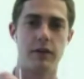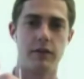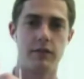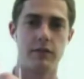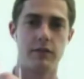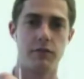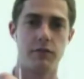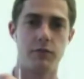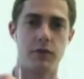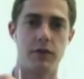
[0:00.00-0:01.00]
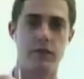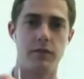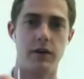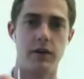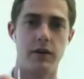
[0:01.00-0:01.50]
is the first one,
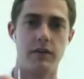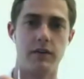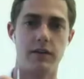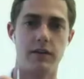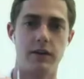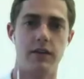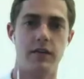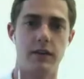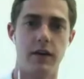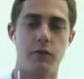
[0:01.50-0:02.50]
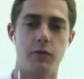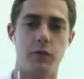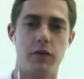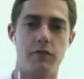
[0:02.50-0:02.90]
right? That was one of the